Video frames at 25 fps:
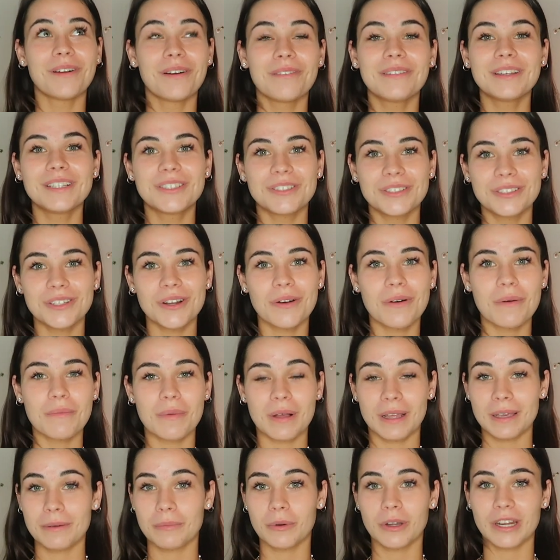probably do know what
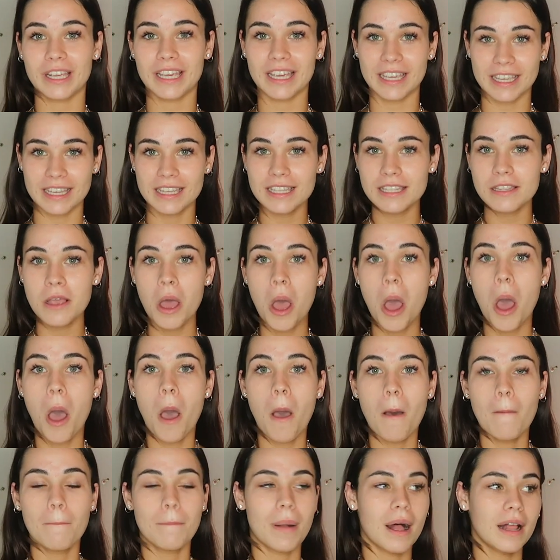Bali Body is.
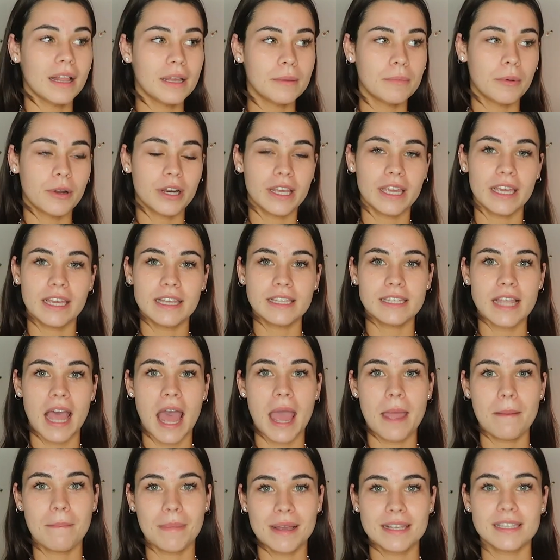Bali Body is
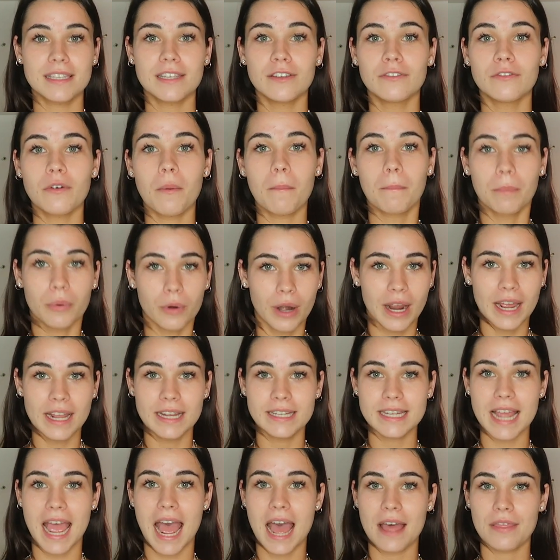a massive
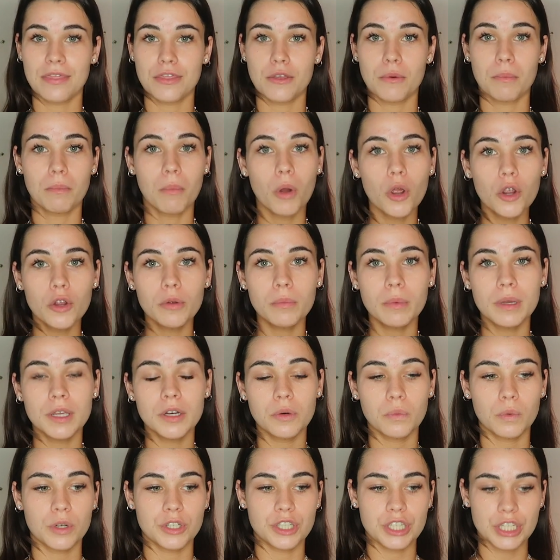brand at the
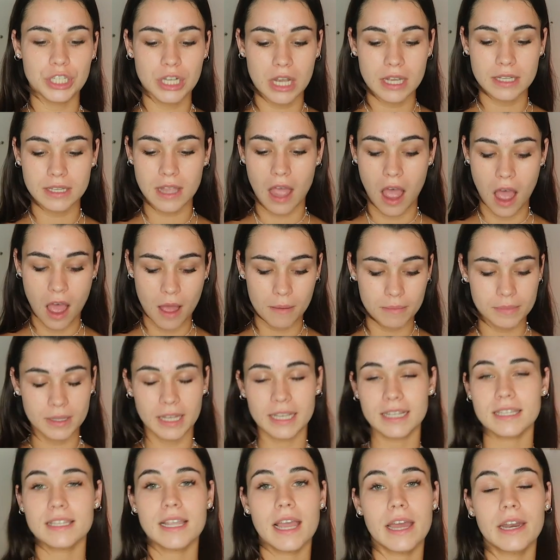moment which does um,
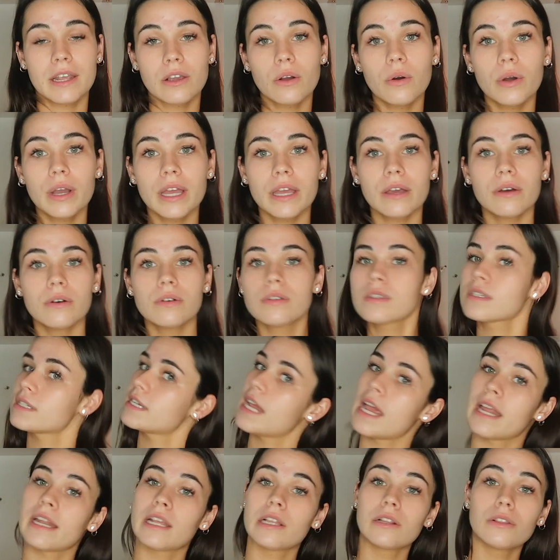like tanning oils,
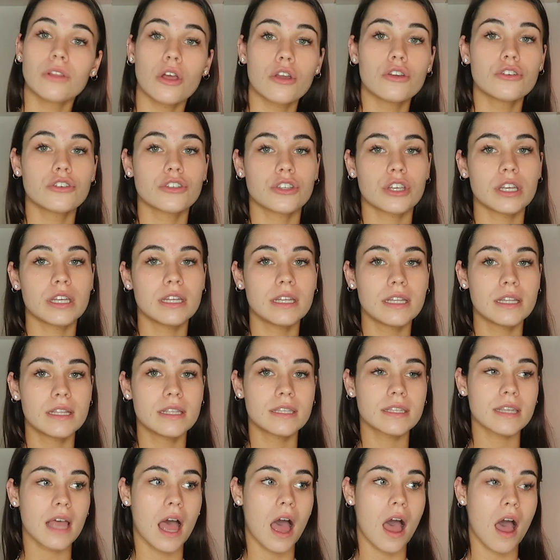tanning
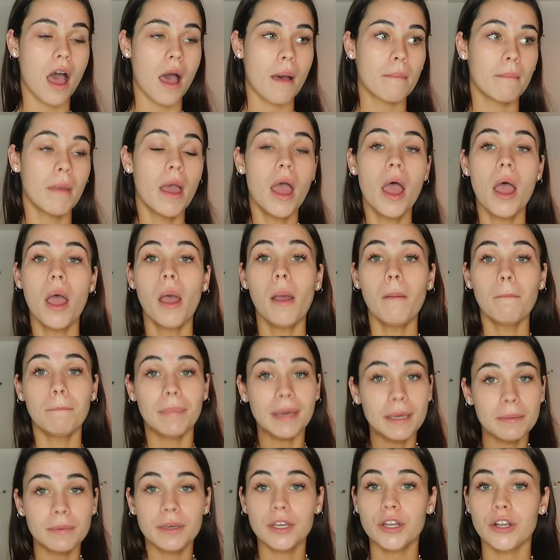lotions, um,
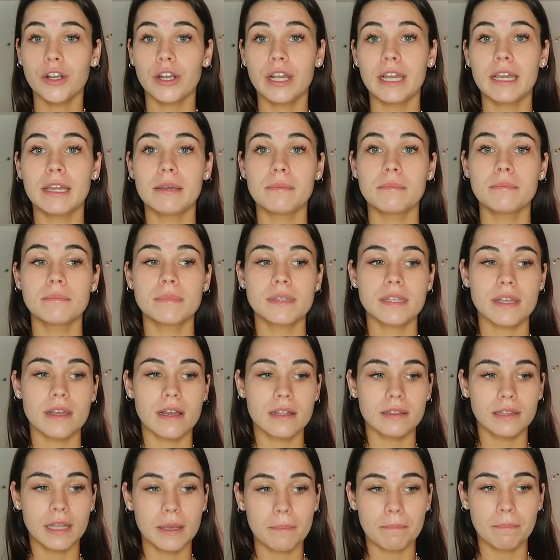B B creams,
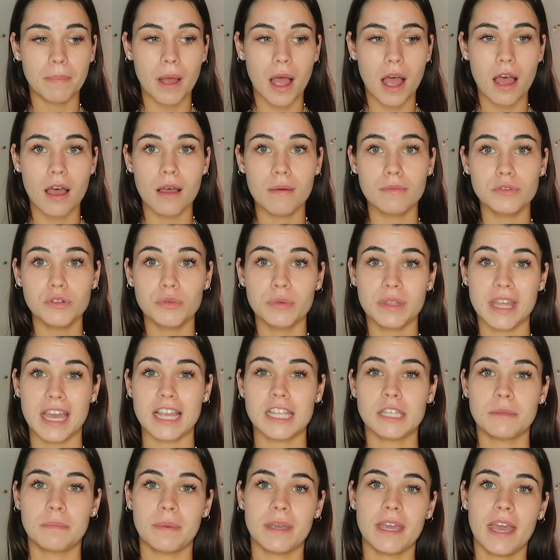lip balms with
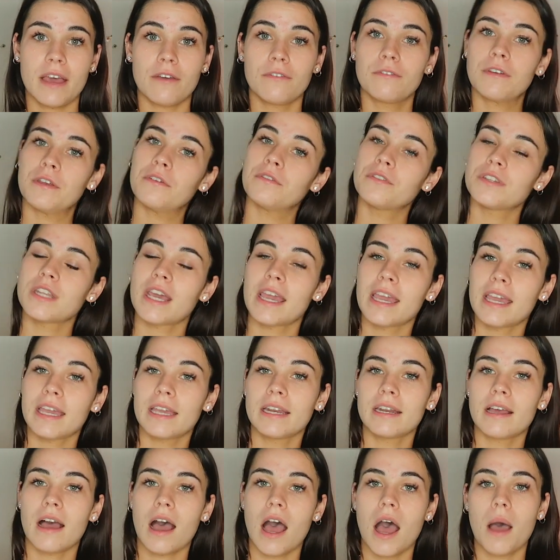S P F
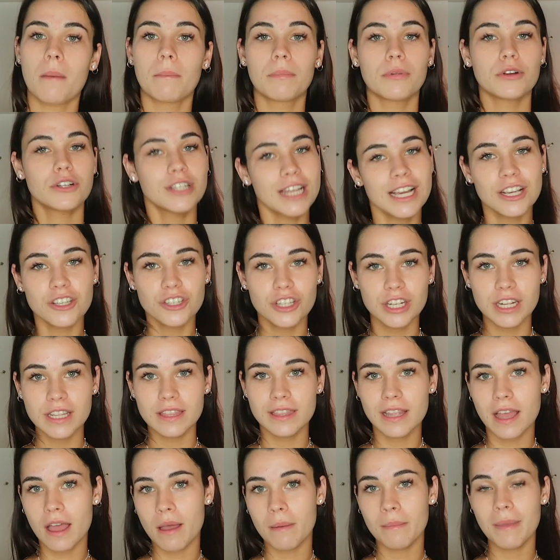fifteen um, protection
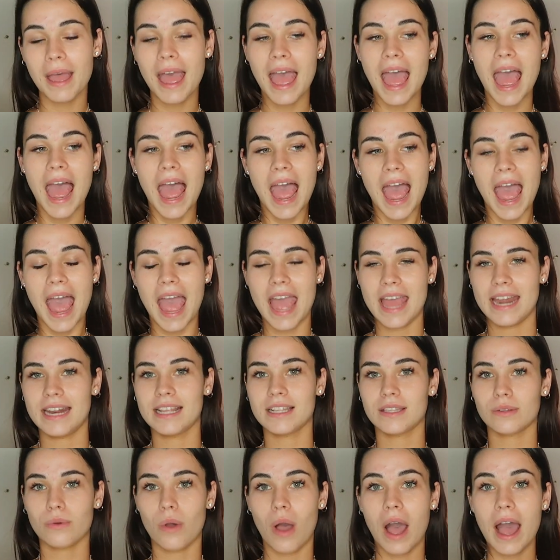in them, and
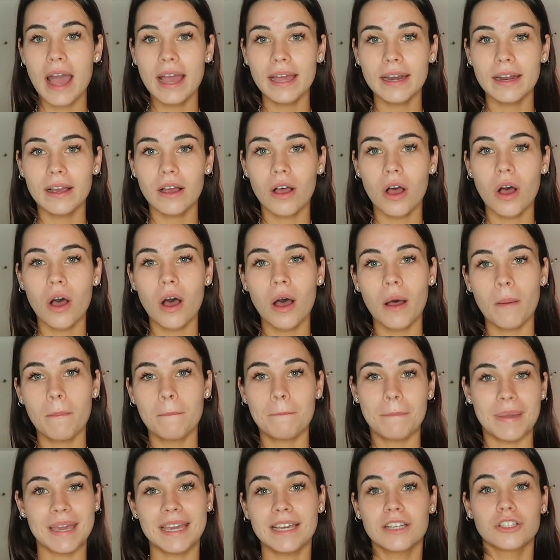it's quite a
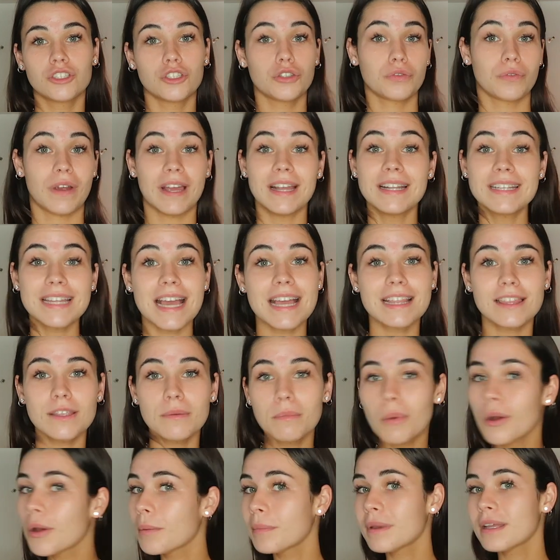big trend at the
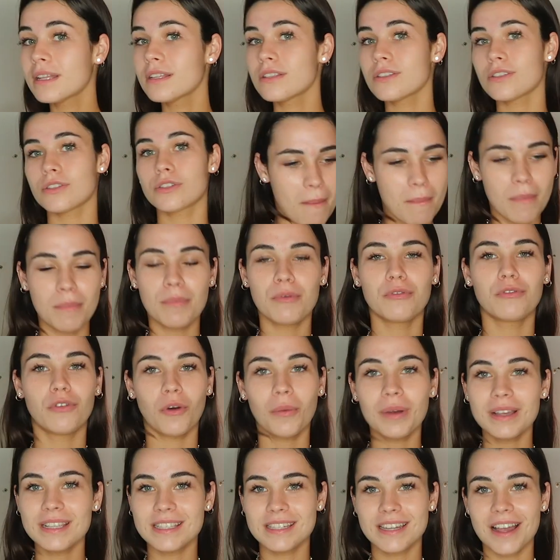moment. Um,
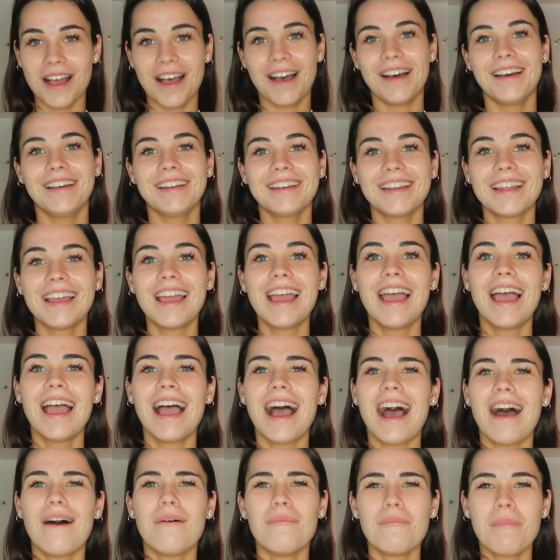before we start,
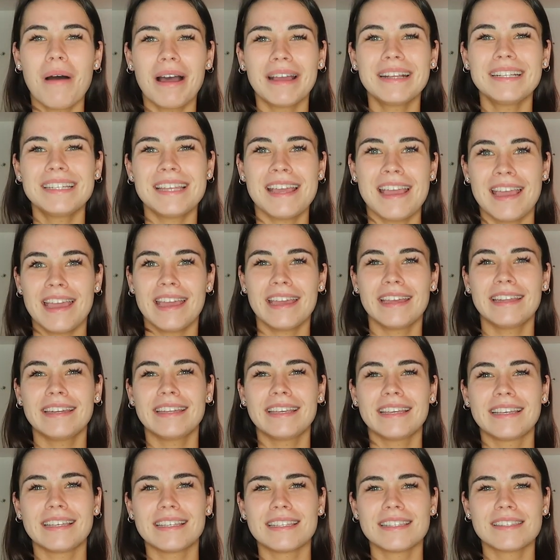my
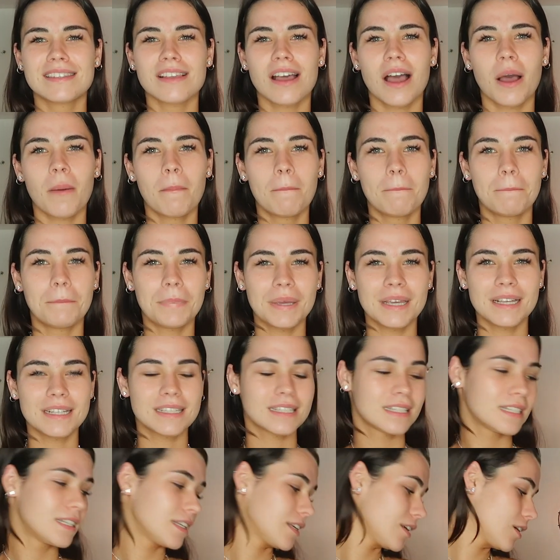tan is a
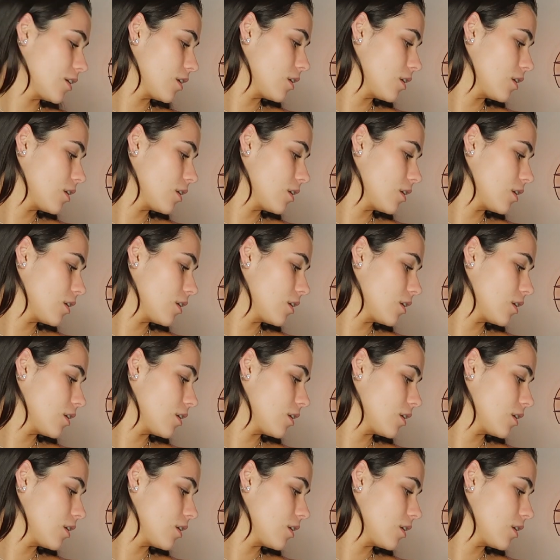bit